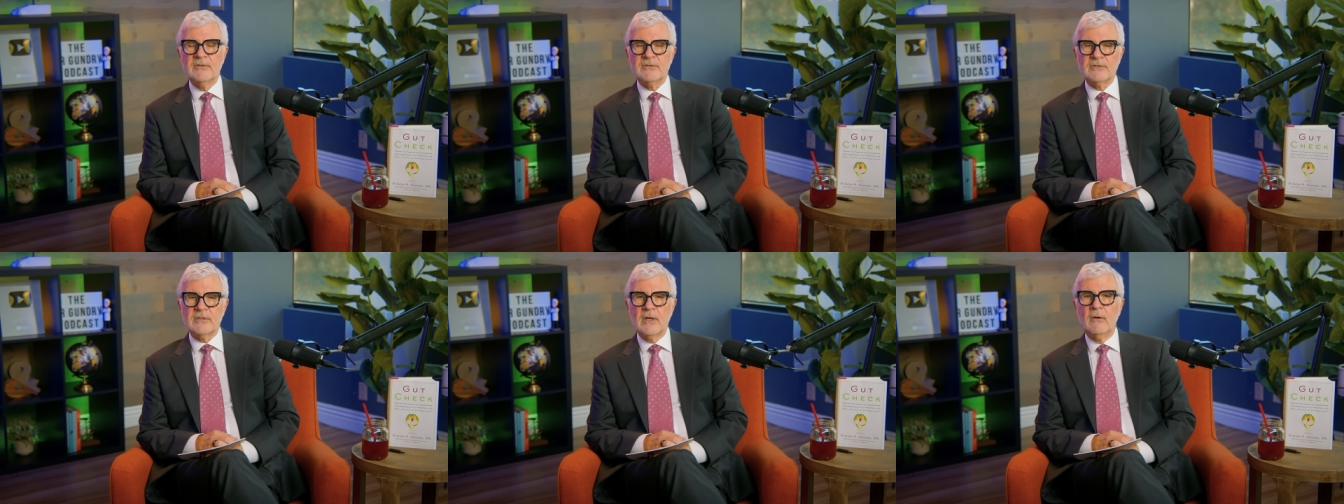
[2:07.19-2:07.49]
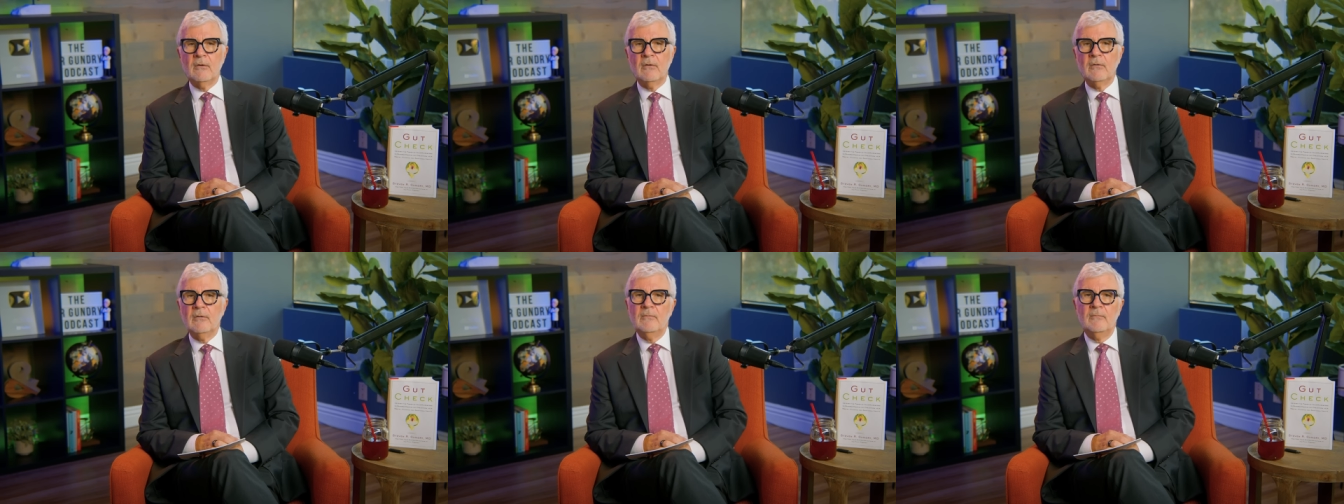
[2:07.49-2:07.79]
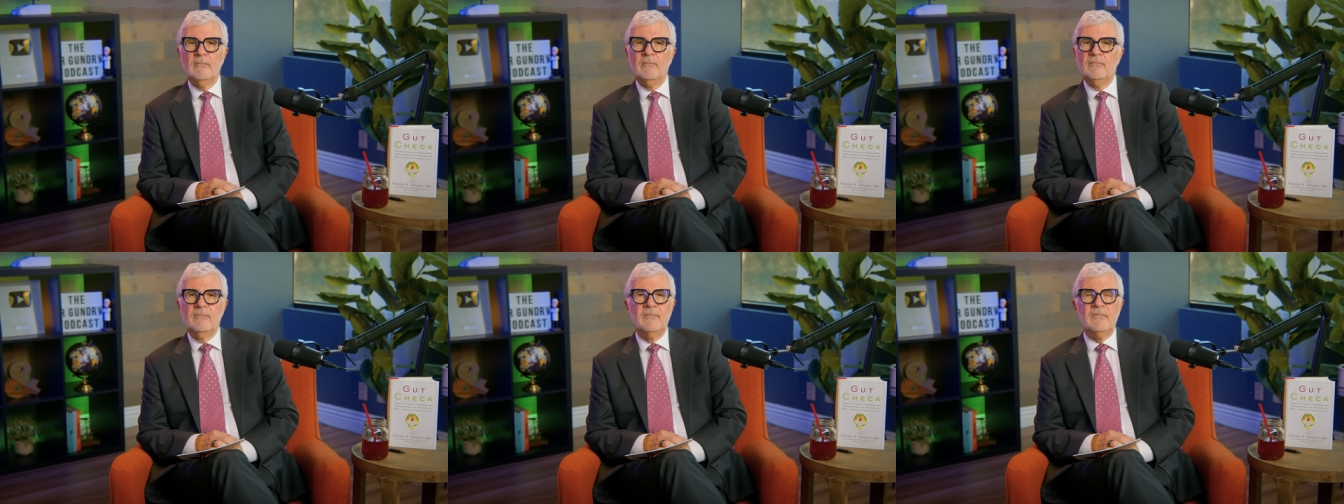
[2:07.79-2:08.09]

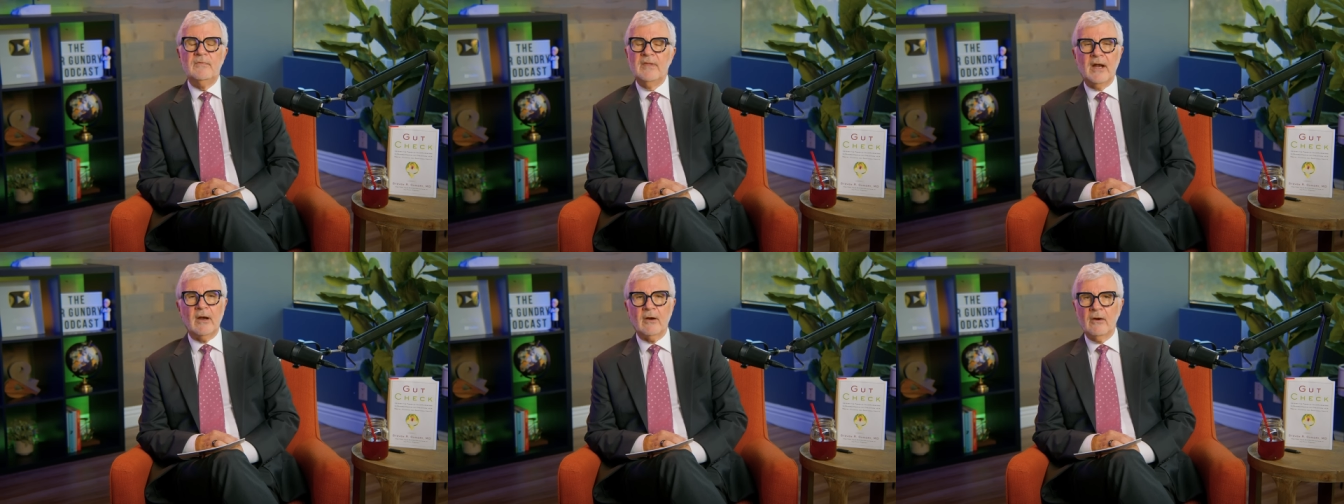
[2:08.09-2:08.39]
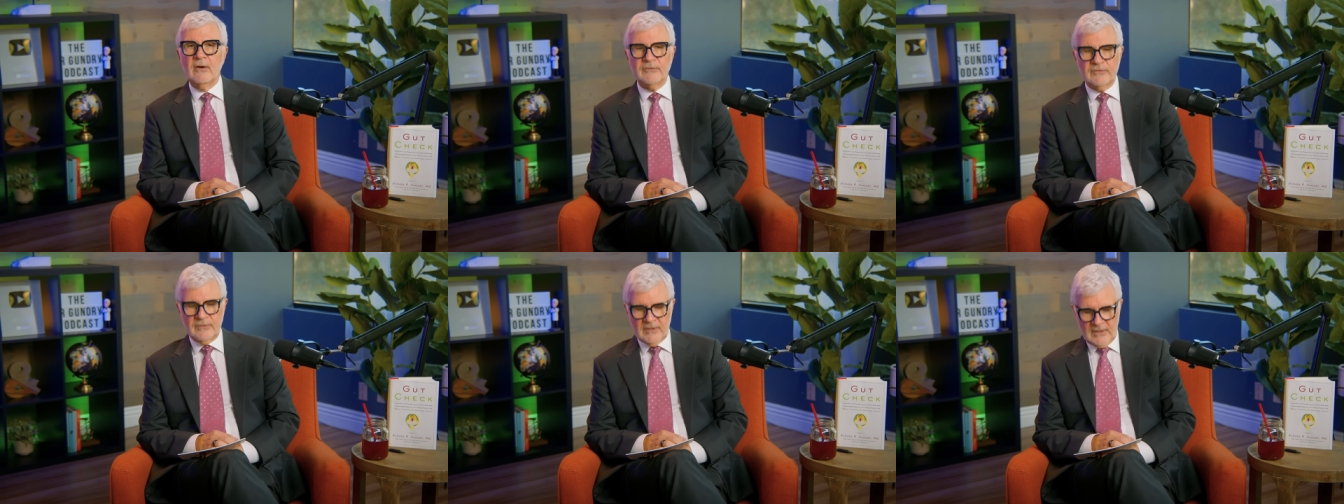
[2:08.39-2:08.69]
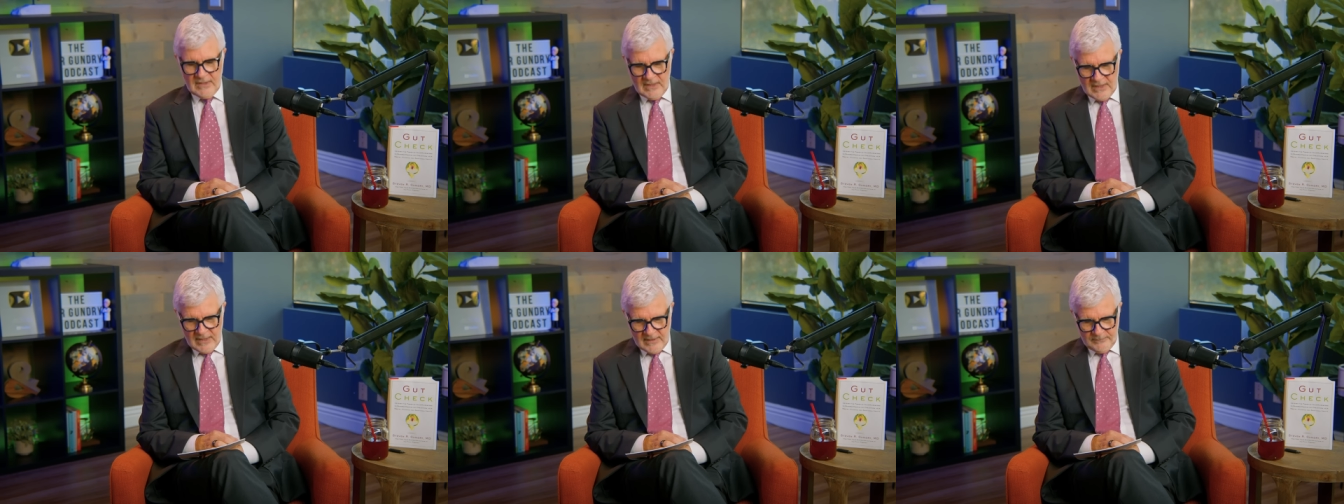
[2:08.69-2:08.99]
So there's a
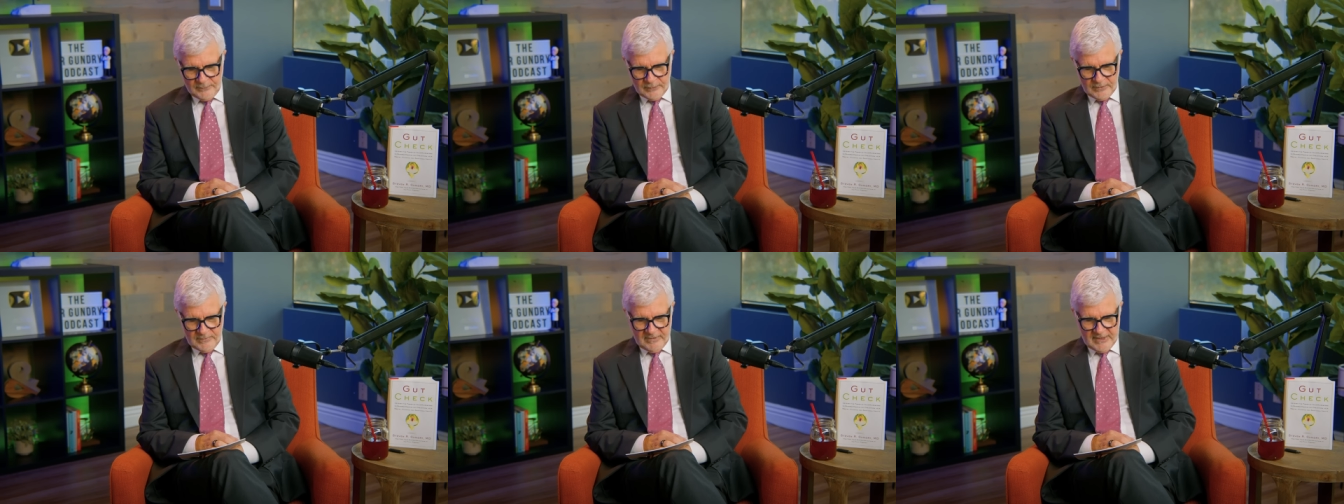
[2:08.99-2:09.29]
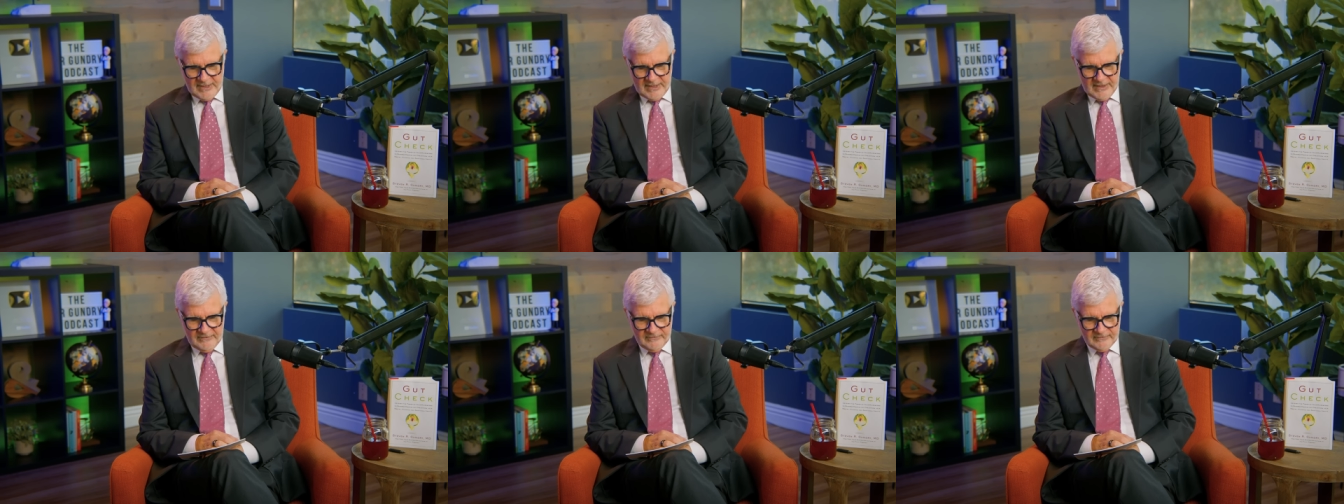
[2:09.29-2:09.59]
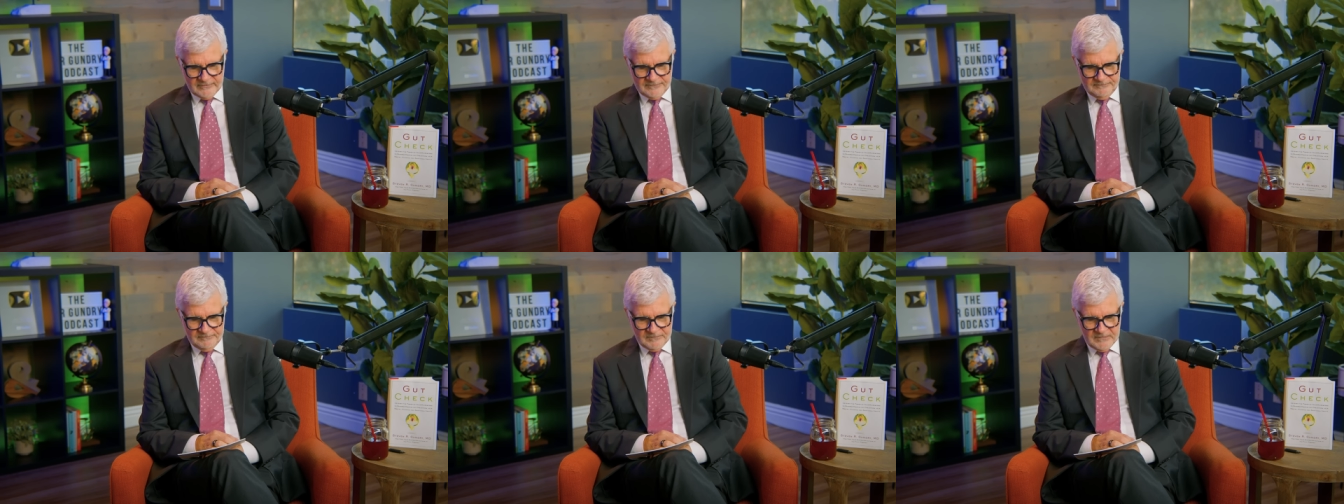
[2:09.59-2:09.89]
compromise.